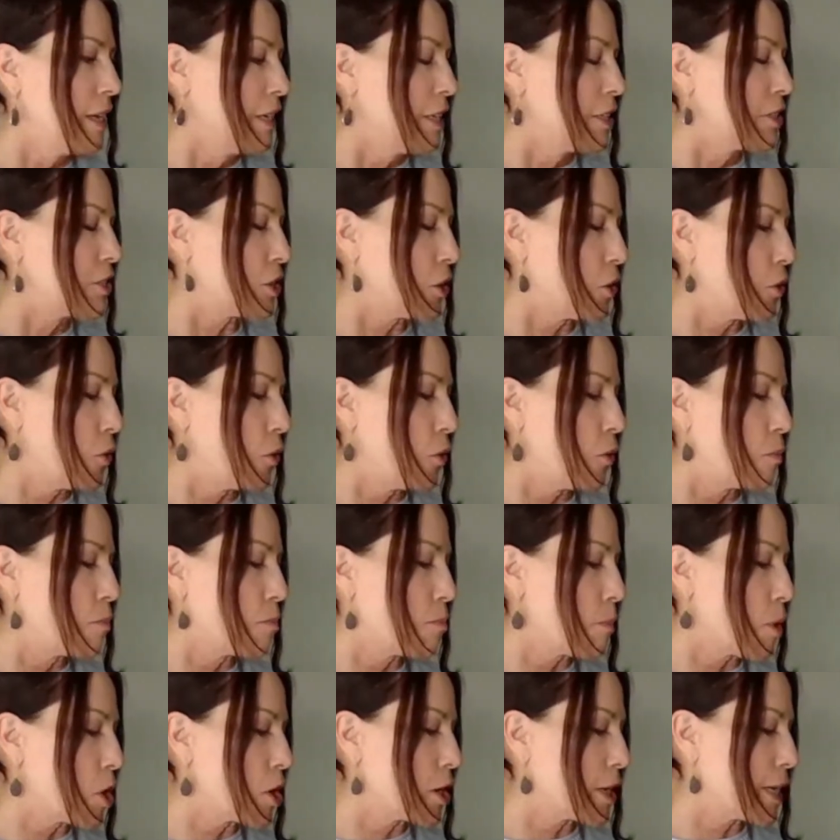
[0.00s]
So
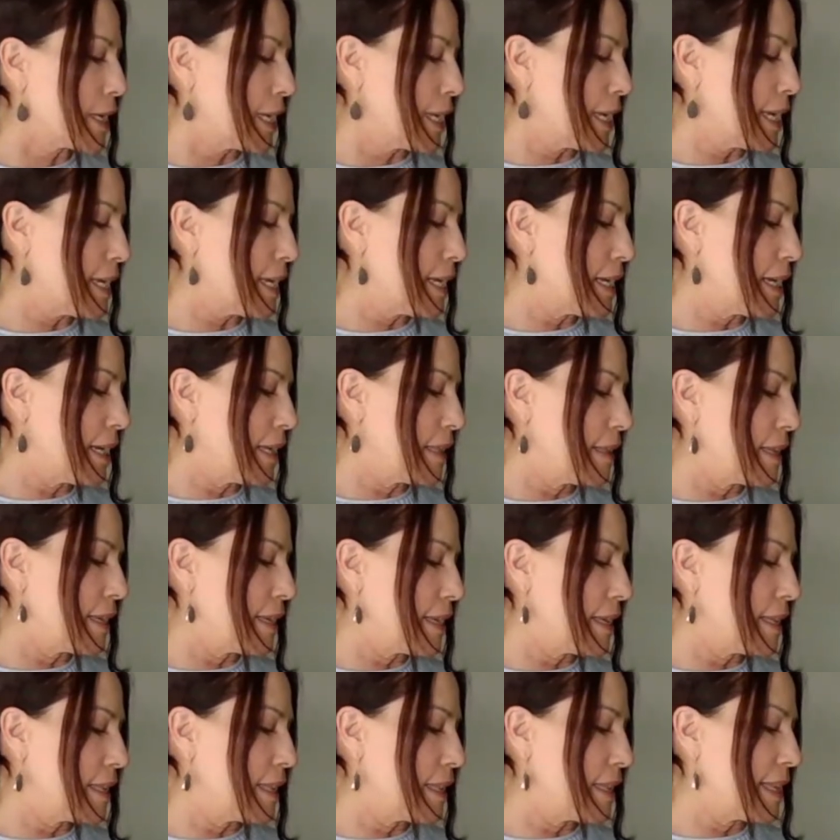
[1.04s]
marketing,
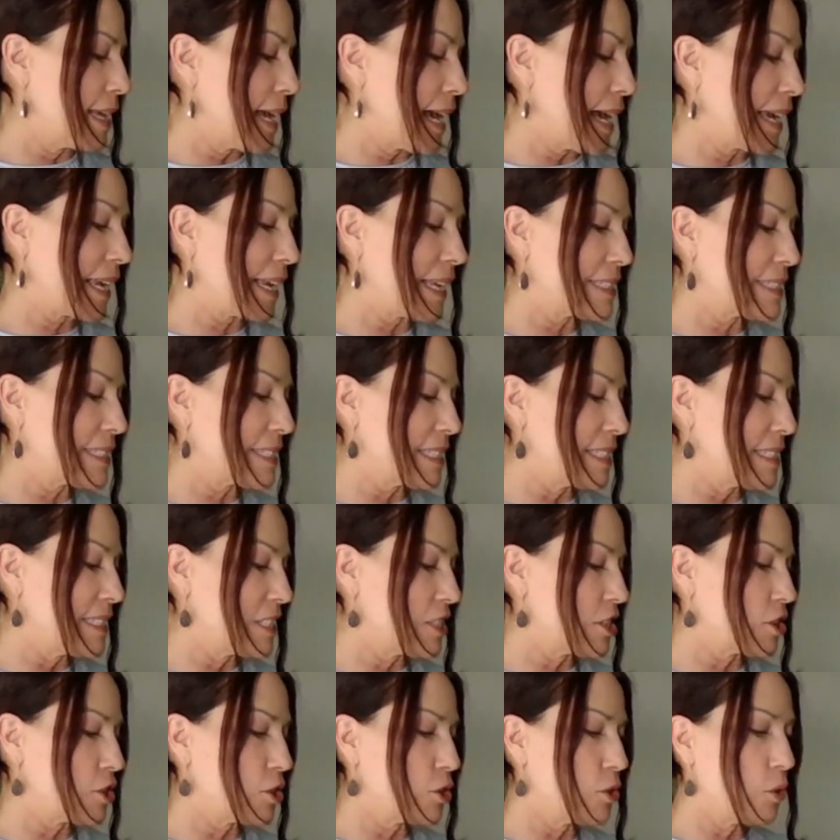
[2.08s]
then that gets
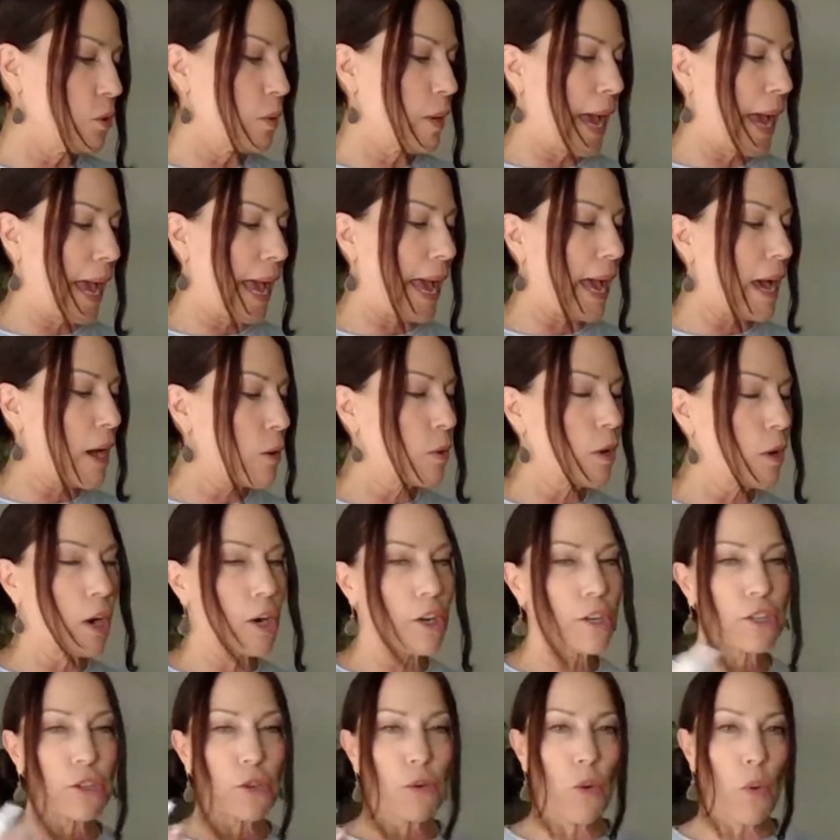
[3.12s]
into how are
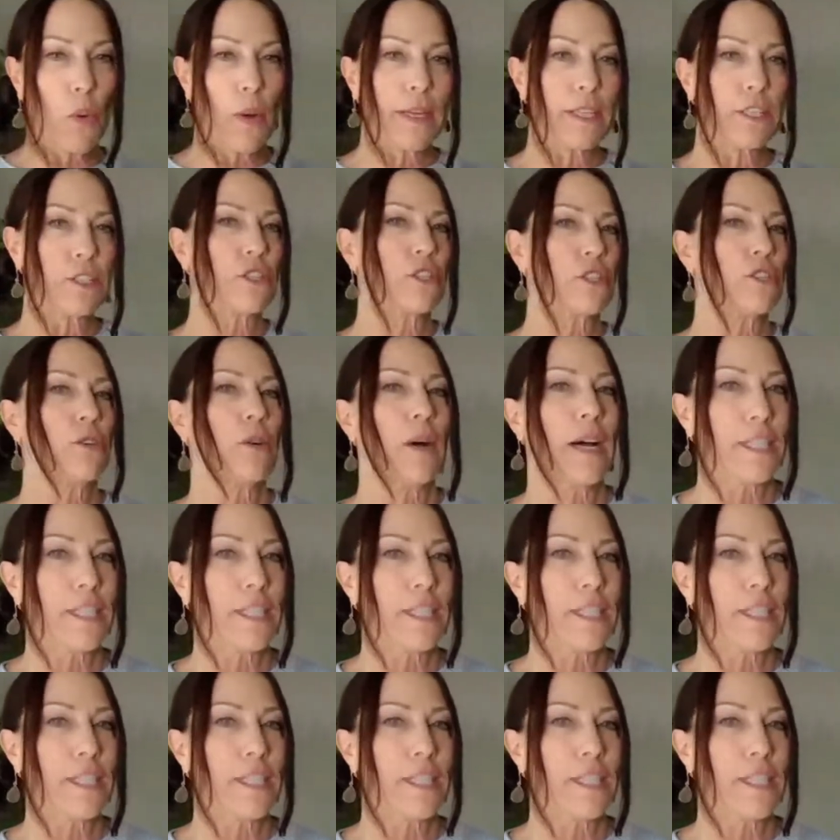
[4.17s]
you going to